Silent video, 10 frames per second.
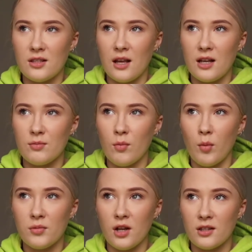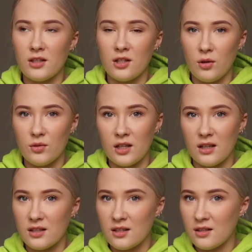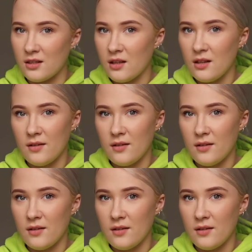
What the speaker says: then because my mum started to notice